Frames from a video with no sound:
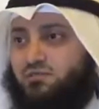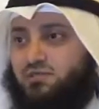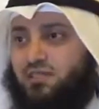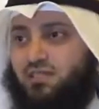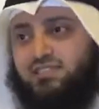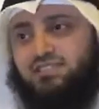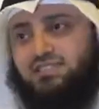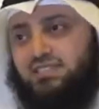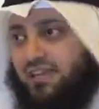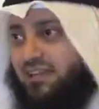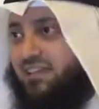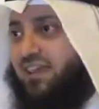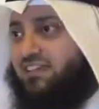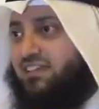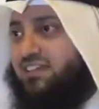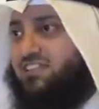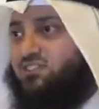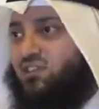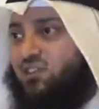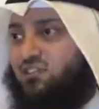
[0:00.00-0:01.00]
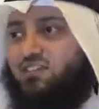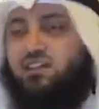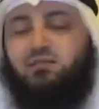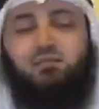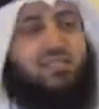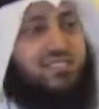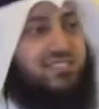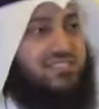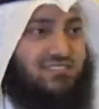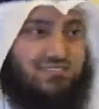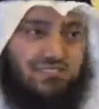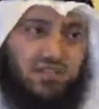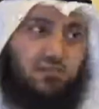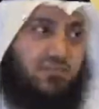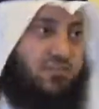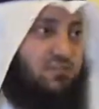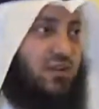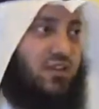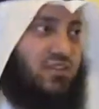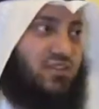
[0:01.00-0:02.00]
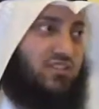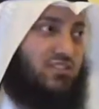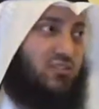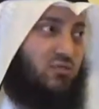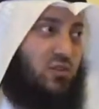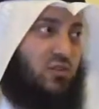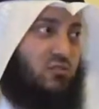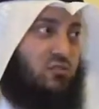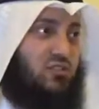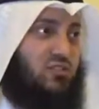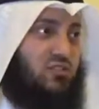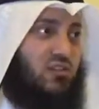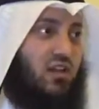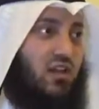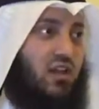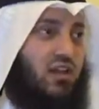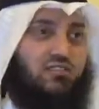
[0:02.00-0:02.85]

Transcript: He didn't say that he's not here, but the brother doesn't want to meet you.